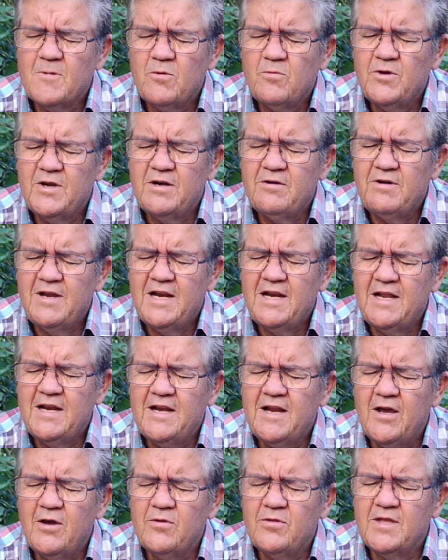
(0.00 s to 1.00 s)
We really
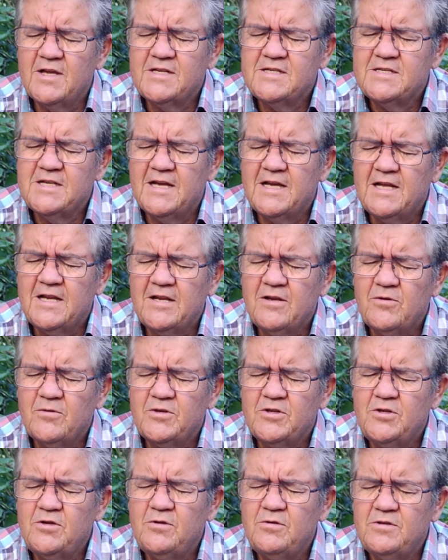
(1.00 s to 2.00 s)
know that,
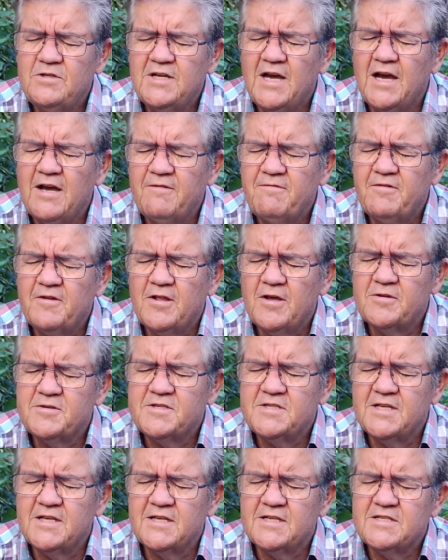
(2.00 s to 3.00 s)
Lord, you died for
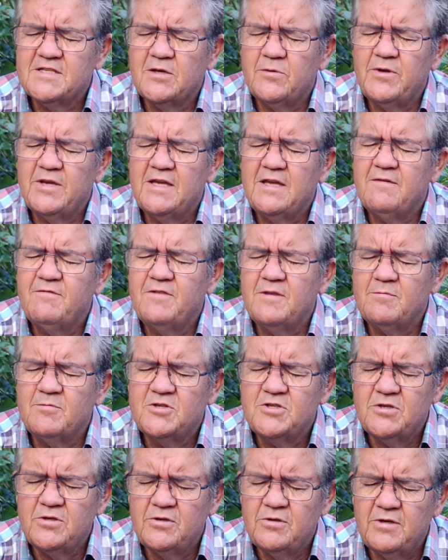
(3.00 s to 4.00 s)
those things, so we give
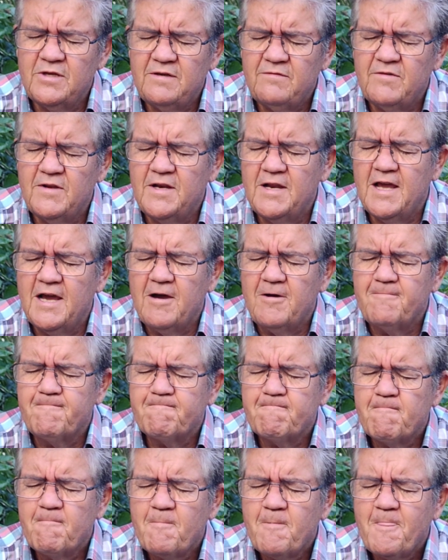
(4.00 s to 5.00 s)
them to you even now.
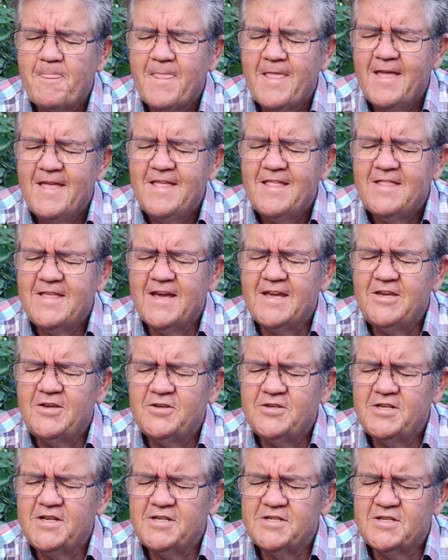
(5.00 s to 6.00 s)
Thank
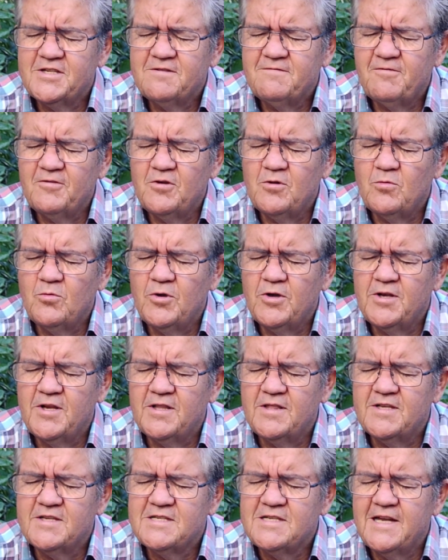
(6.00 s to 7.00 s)
you, Jesus, for your word
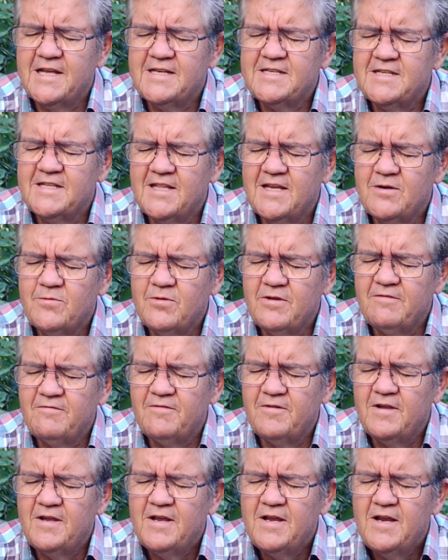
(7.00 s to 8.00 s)
in this letter that
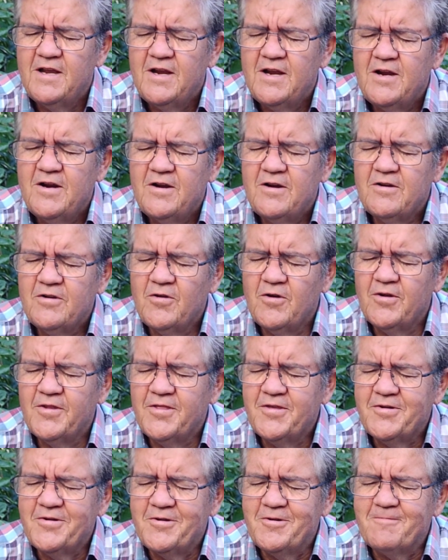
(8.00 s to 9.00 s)
we've
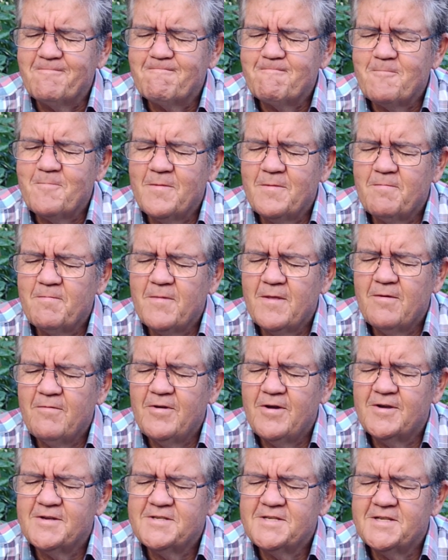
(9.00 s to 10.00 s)
gone through.
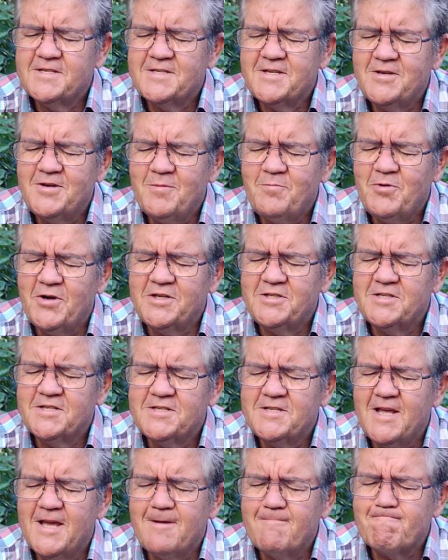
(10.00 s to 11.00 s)
We ask this in your
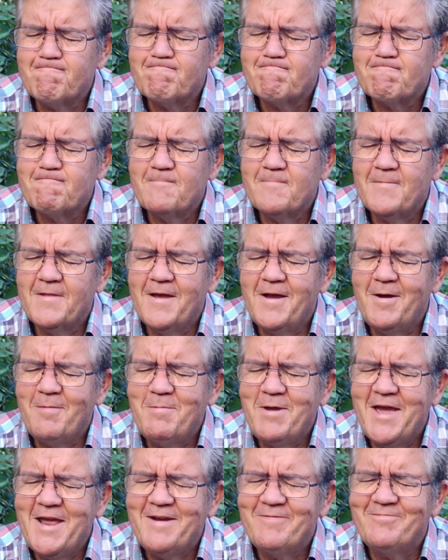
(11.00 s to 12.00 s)
precious name.
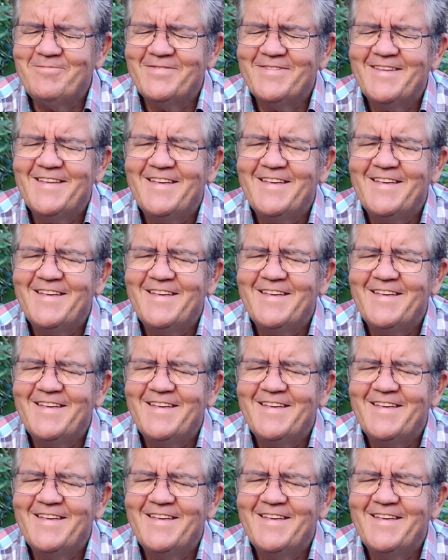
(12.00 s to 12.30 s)
Amen.